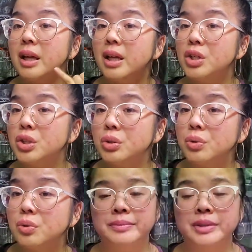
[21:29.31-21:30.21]

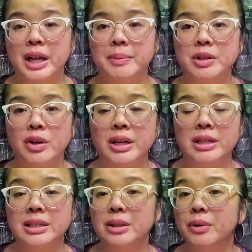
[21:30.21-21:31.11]
issues that I've been trying to
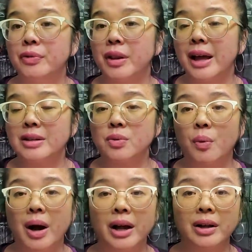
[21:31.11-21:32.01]
deal with for the last
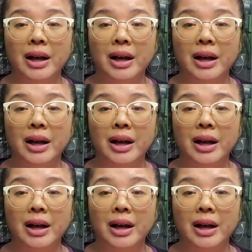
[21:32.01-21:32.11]
while.